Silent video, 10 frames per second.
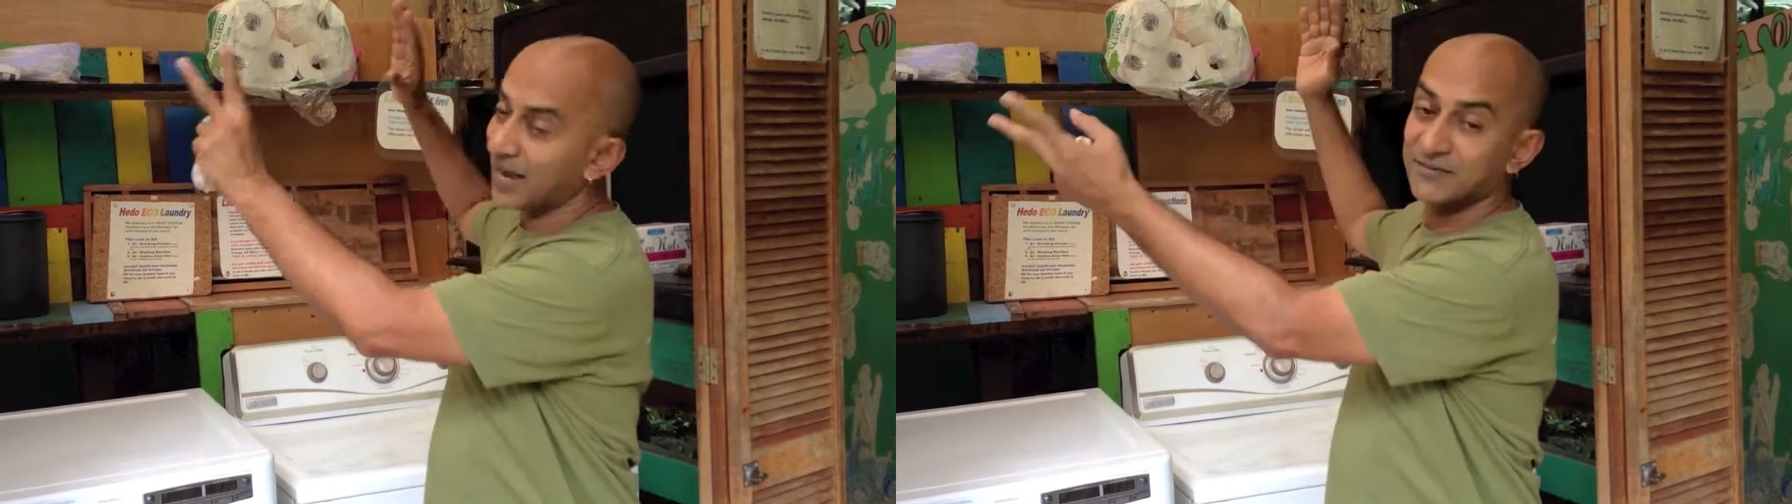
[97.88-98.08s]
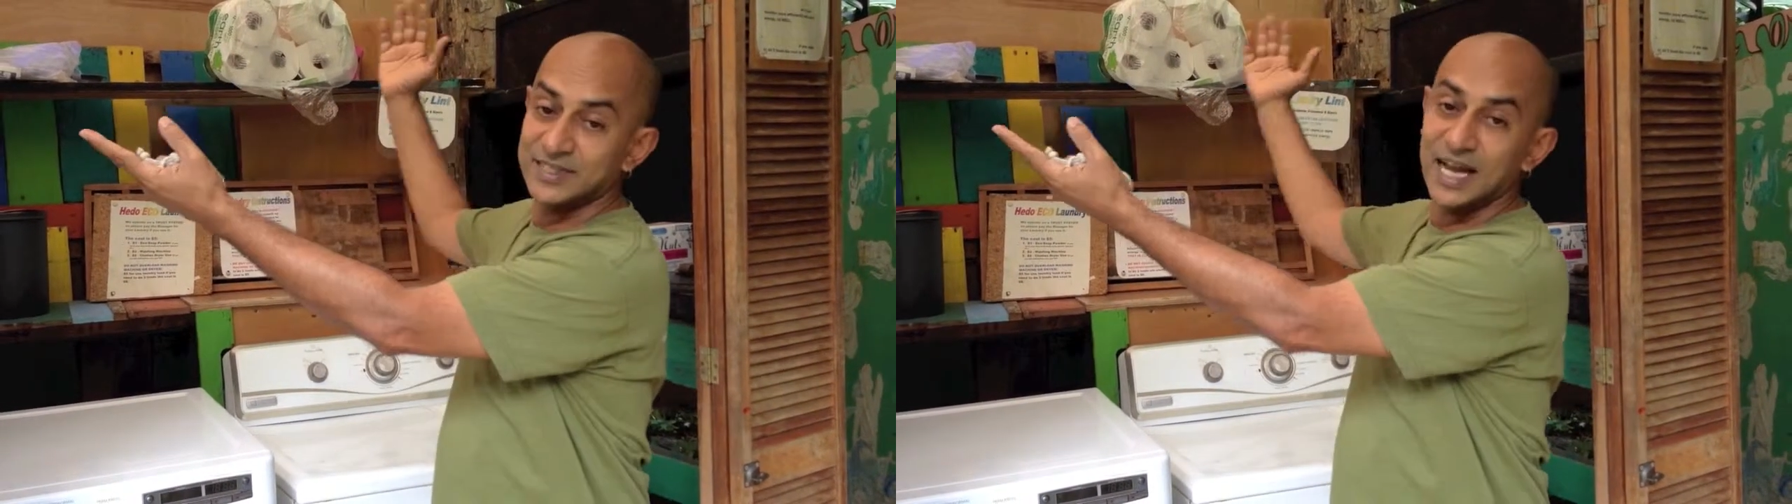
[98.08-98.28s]

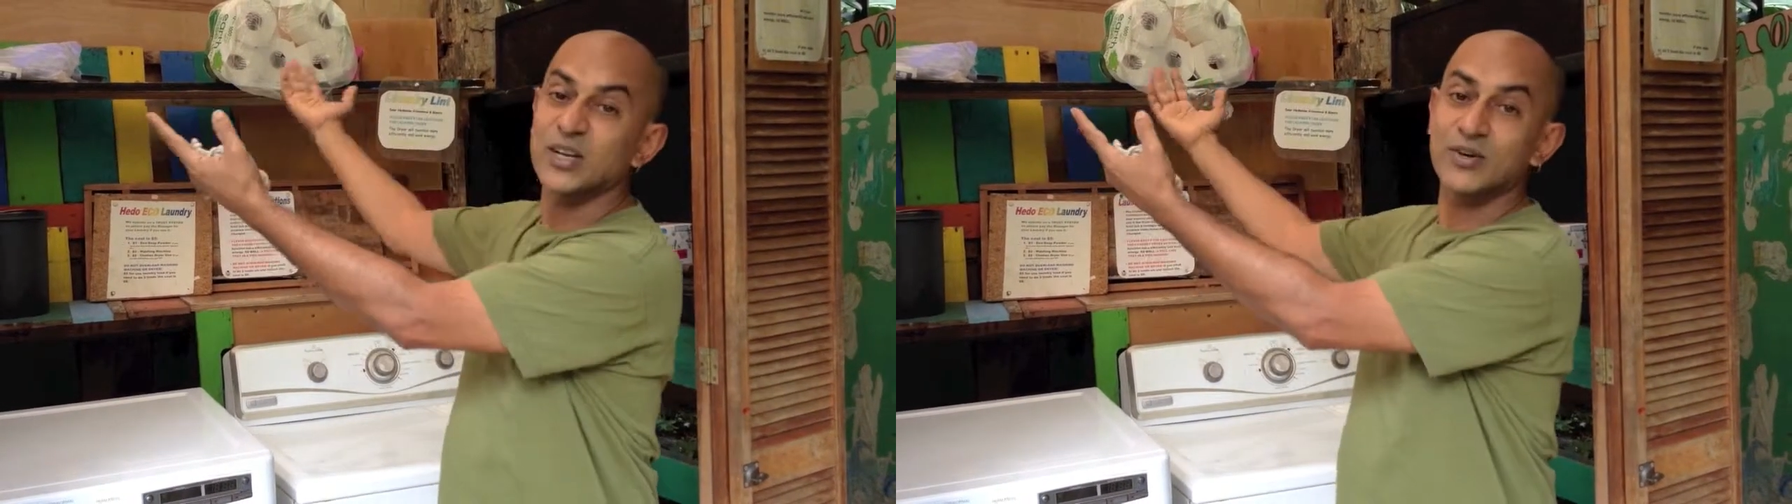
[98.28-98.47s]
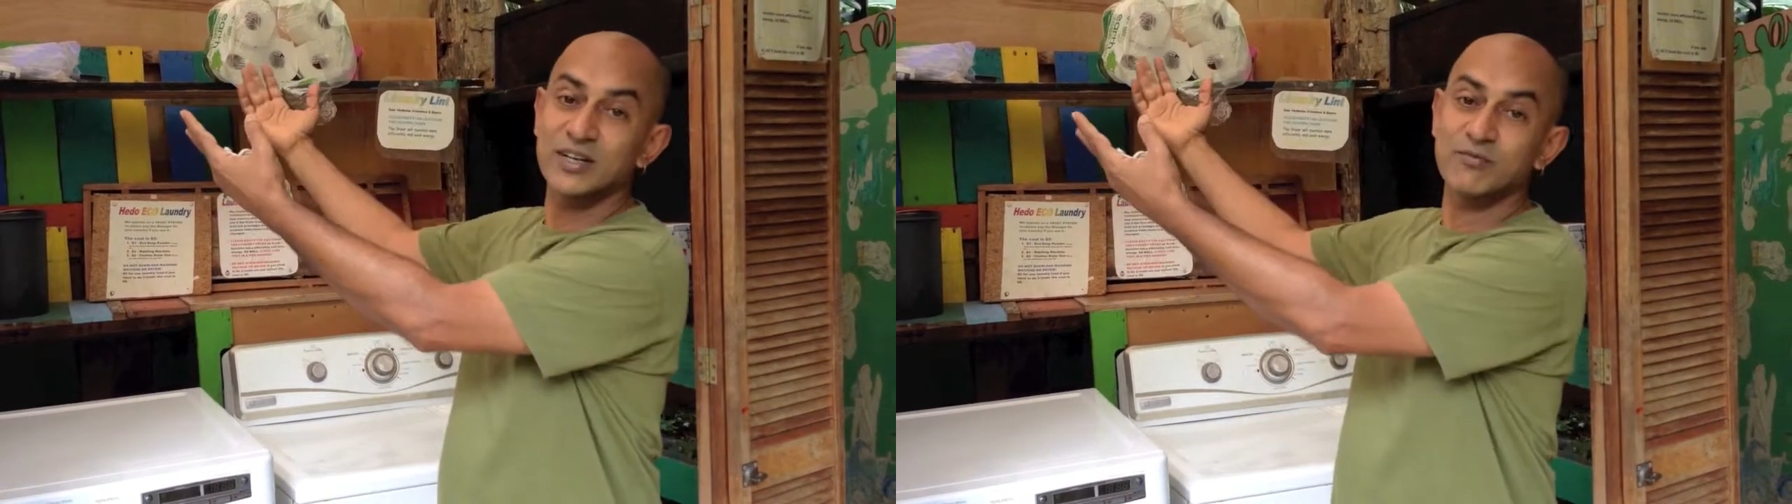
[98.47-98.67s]
have
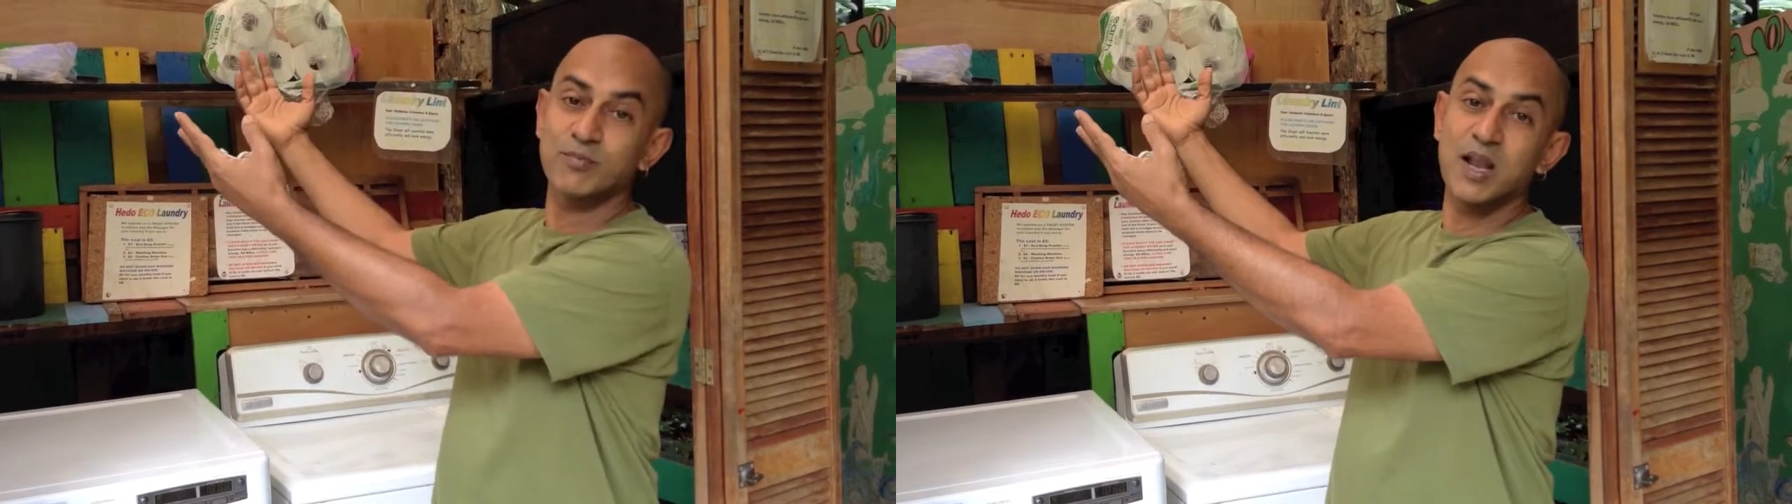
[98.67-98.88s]
decorative